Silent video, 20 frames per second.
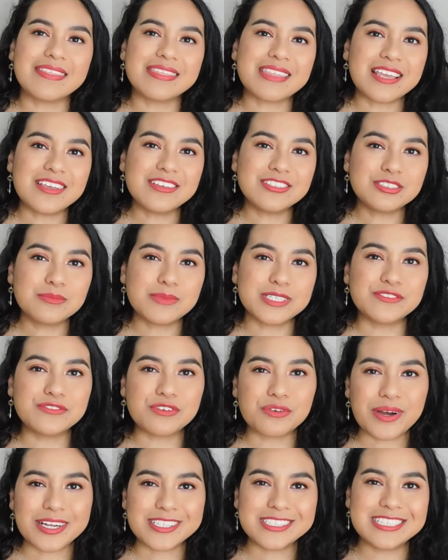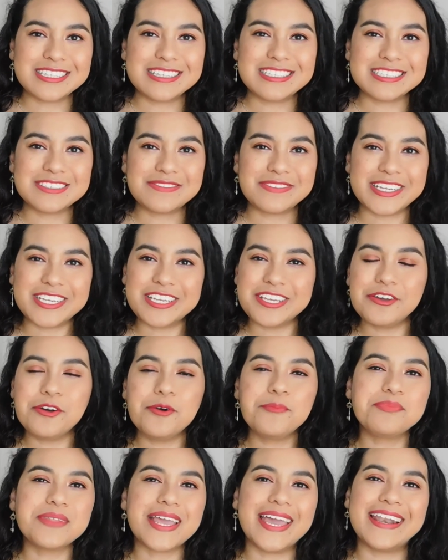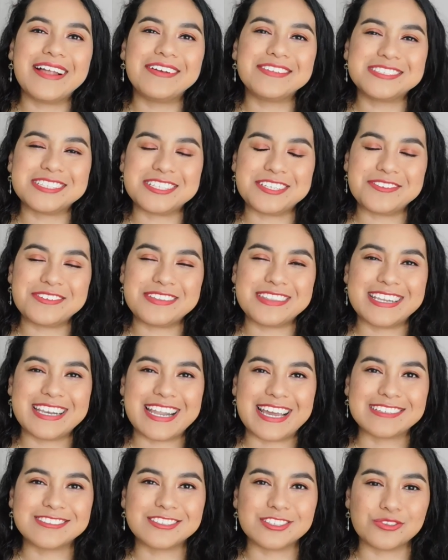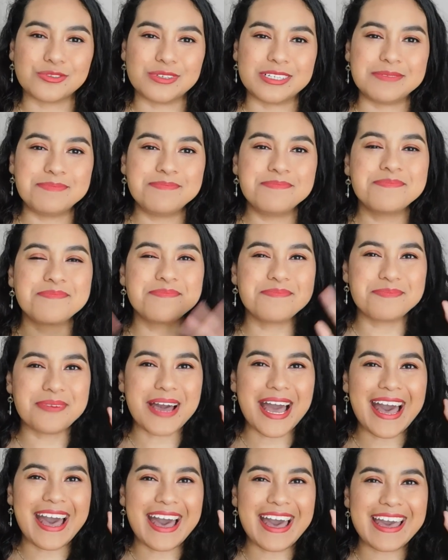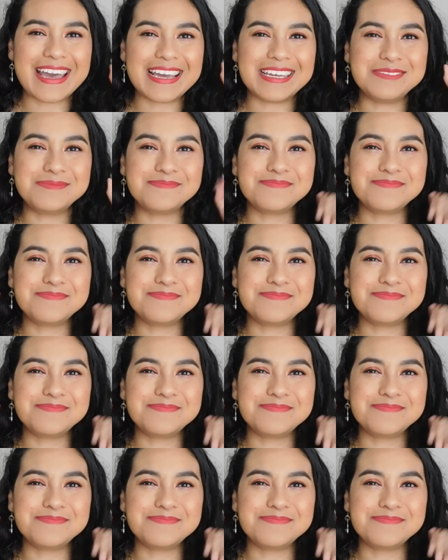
Thank you so much for watching this video, and I'll see you in the next one. Bye.